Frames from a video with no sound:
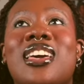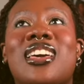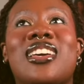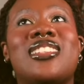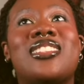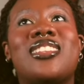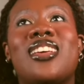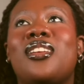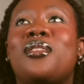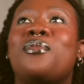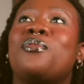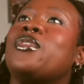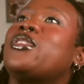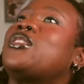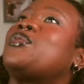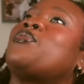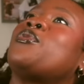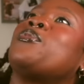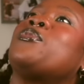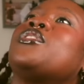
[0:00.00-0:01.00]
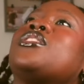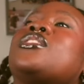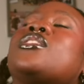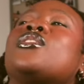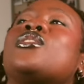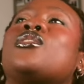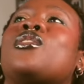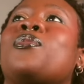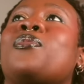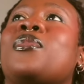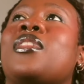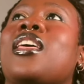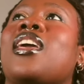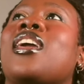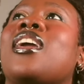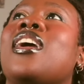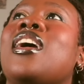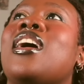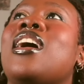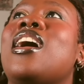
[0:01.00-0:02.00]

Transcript: a celebrity promoting something,